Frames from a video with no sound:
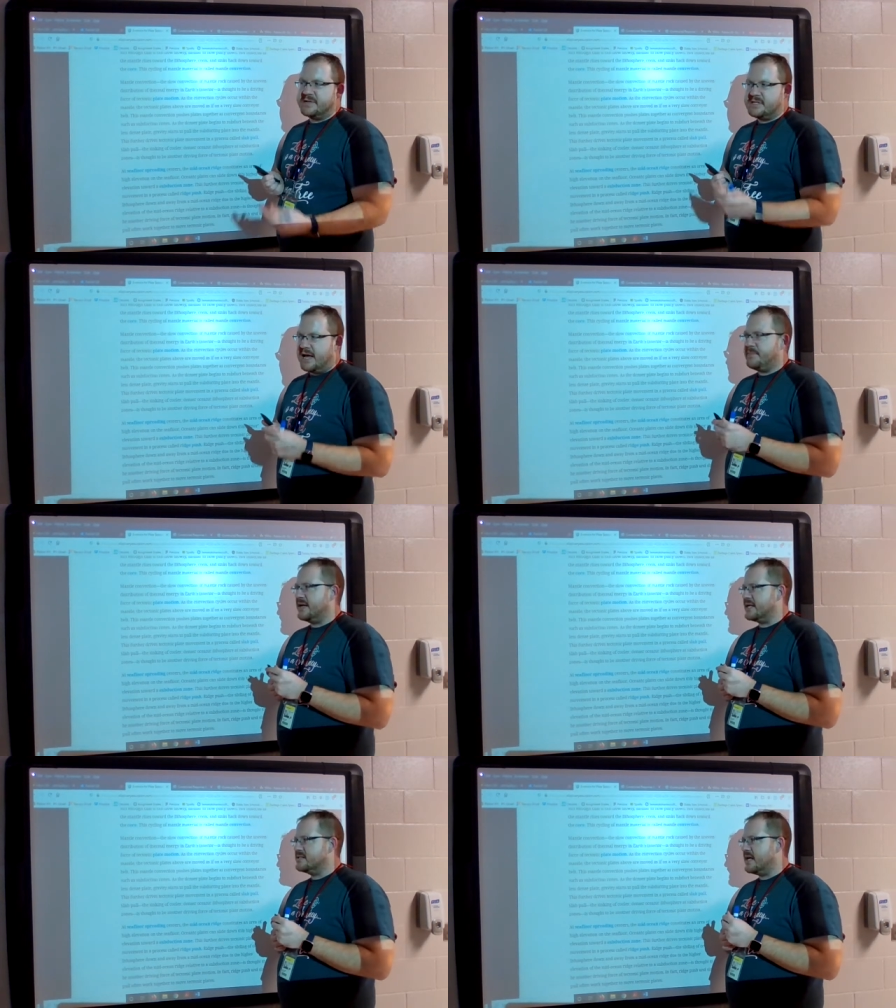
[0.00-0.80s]
what's
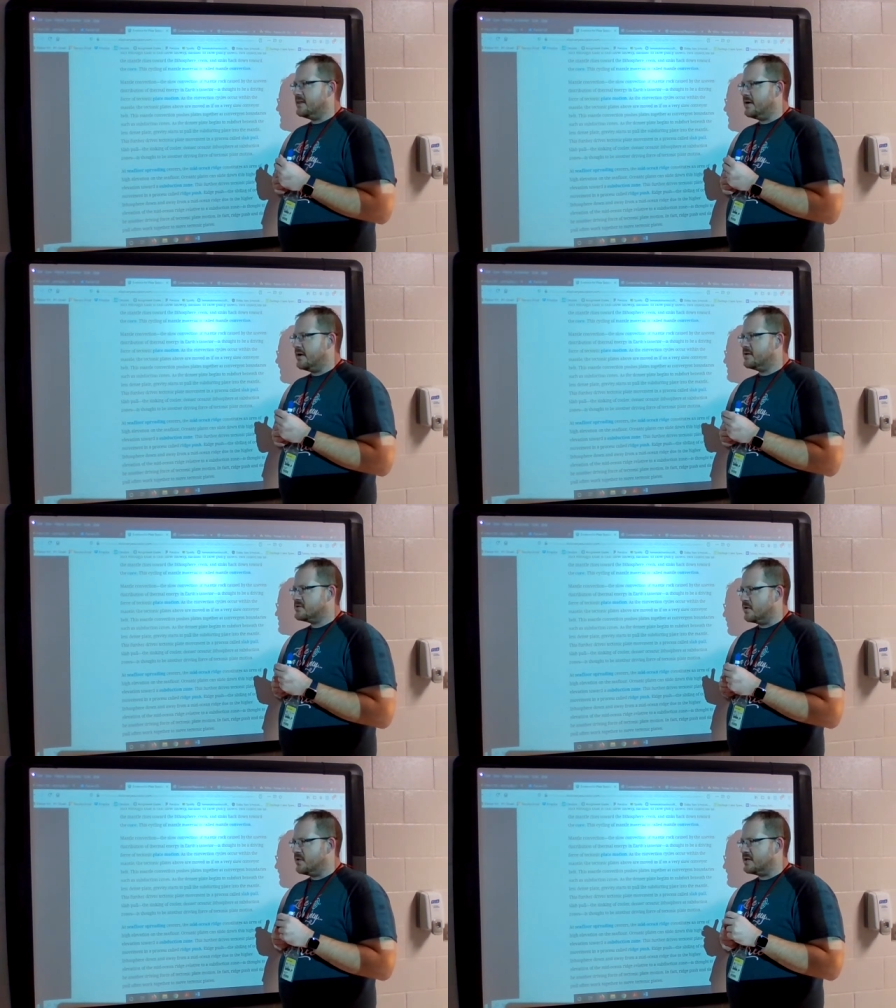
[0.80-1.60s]
happening inside the Earth,
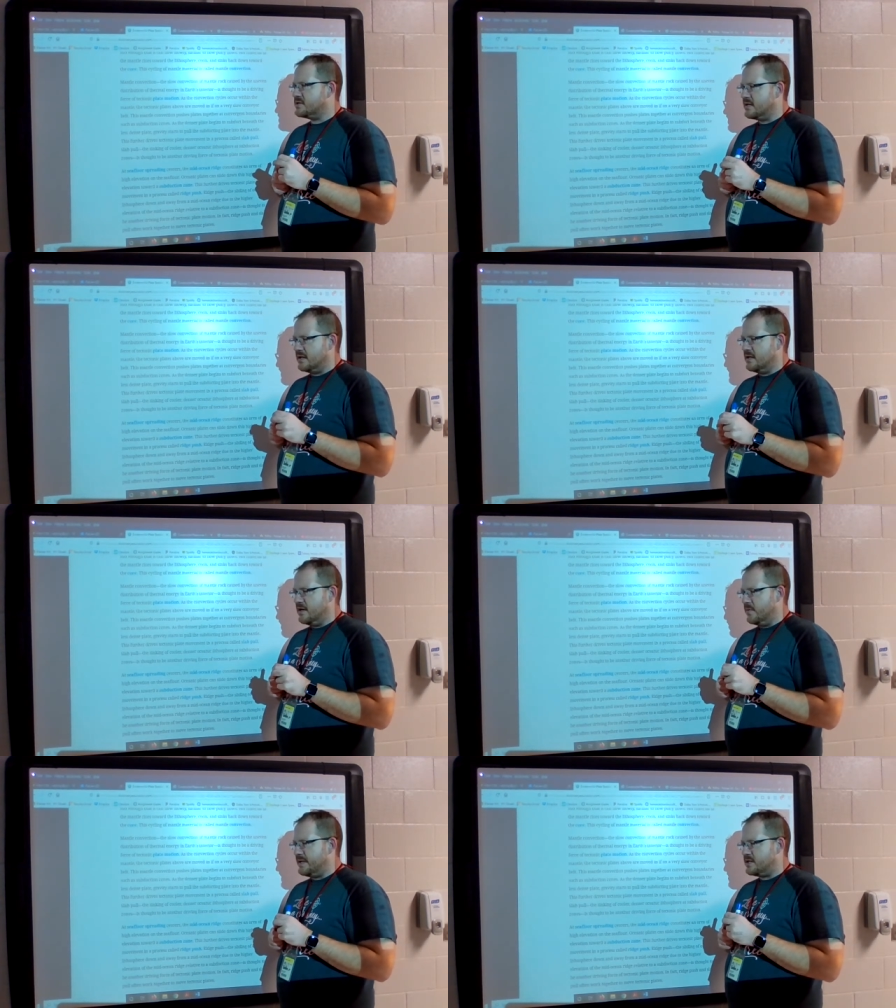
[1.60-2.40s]
so there's still a
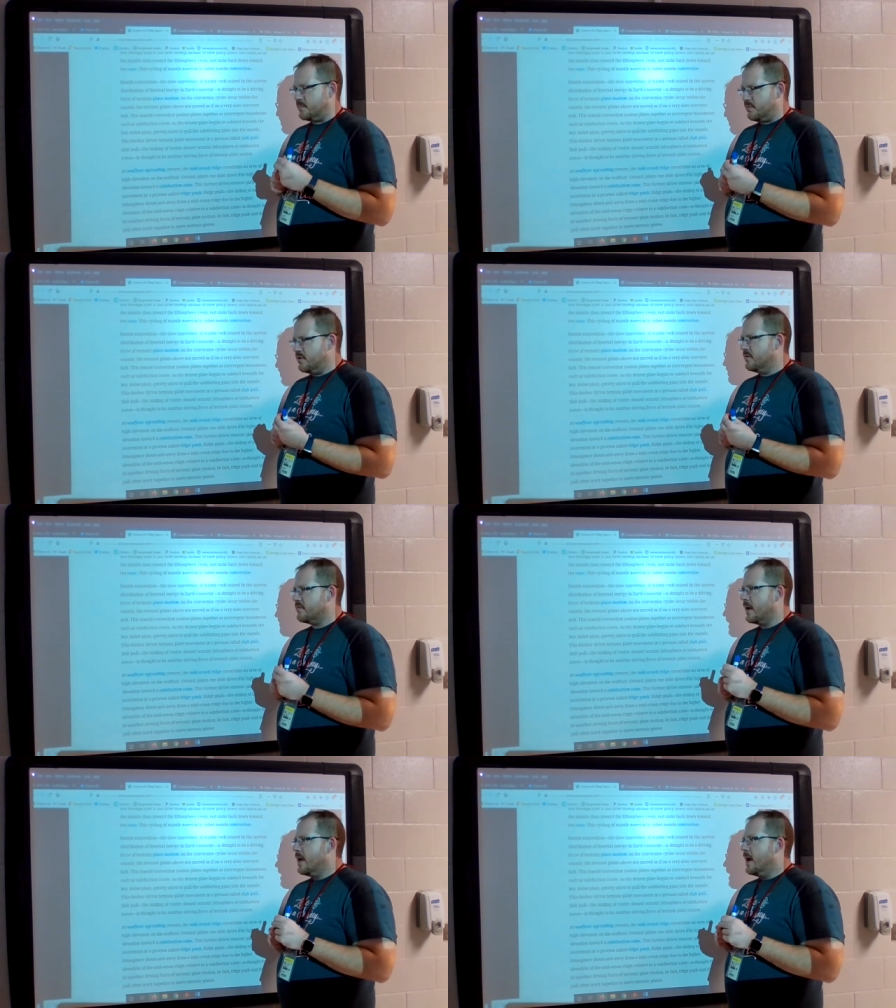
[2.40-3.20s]
little bit to prove.
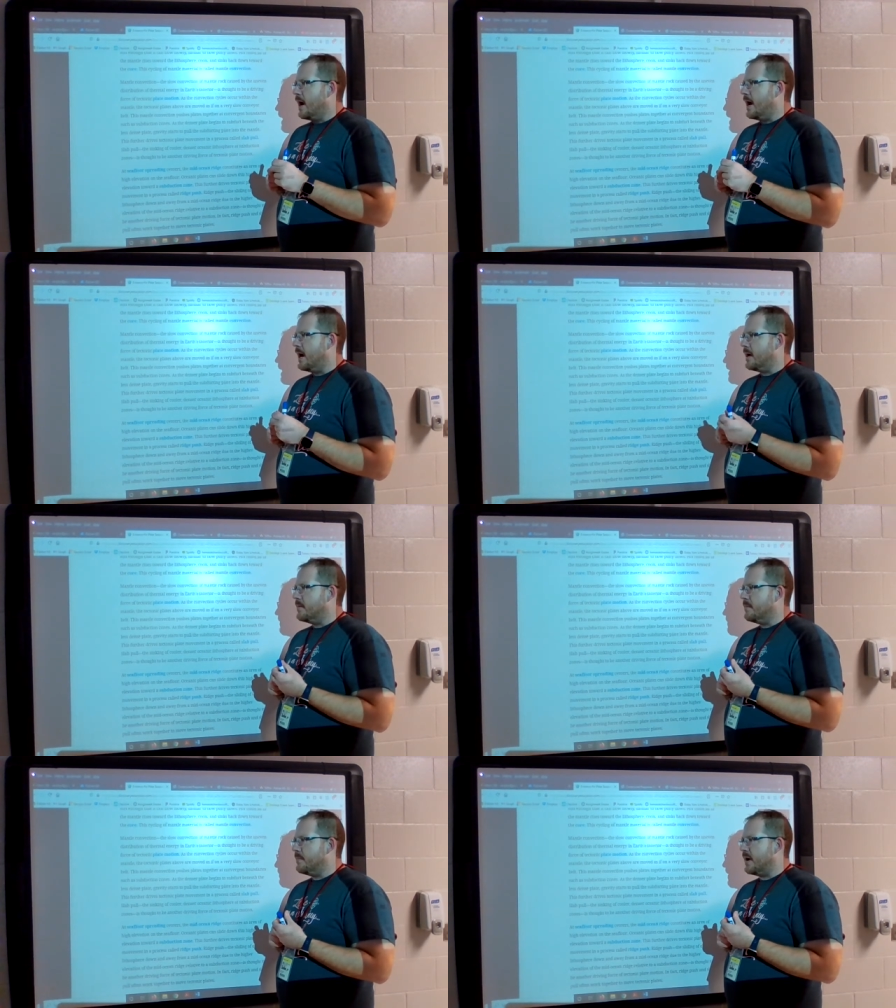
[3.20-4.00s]

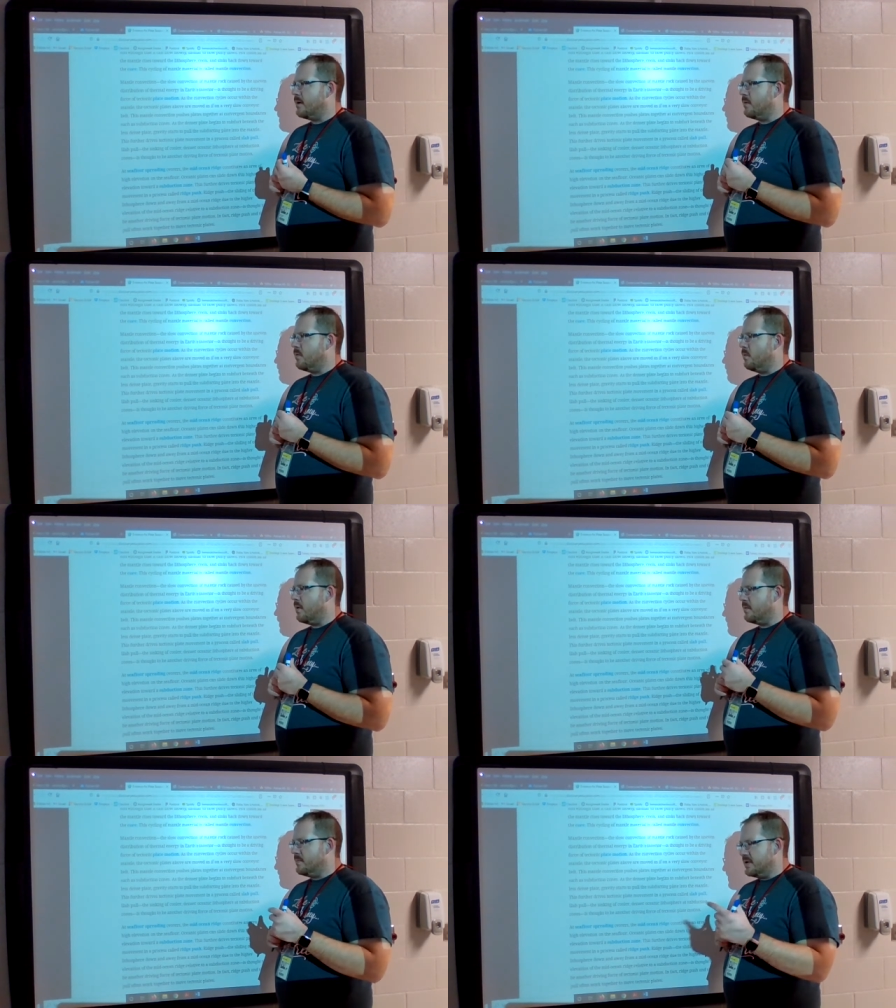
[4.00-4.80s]
Um, but
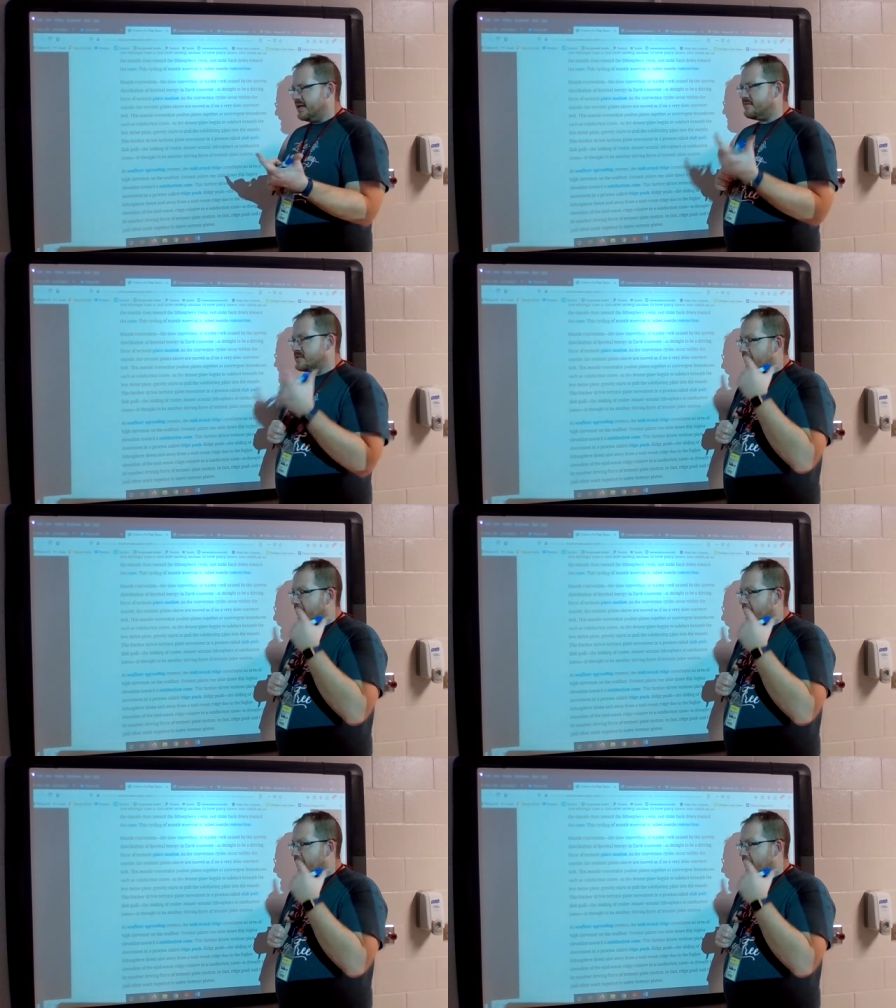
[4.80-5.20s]
what we believe is